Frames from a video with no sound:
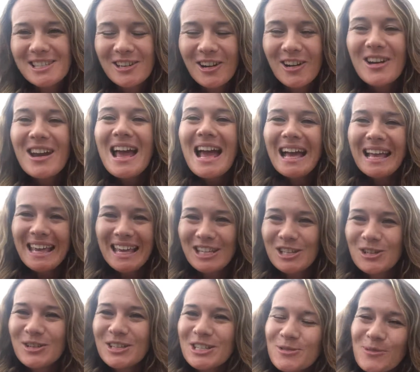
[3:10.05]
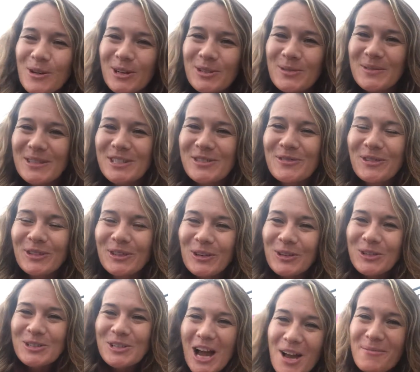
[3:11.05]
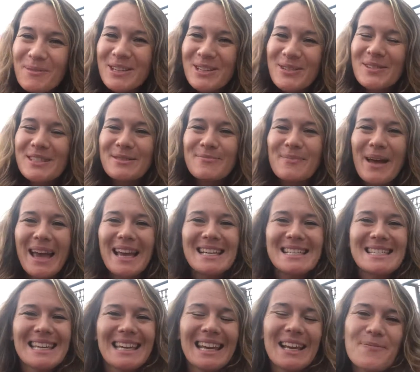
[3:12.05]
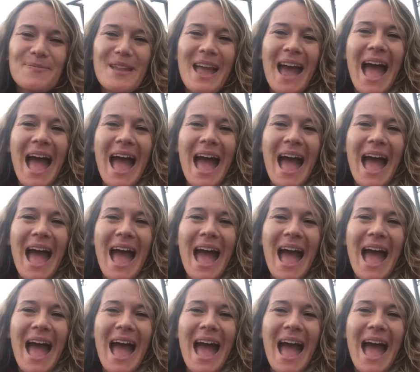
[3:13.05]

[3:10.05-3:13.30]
So yeah, Trisha worked with us for a long time, which was amazing.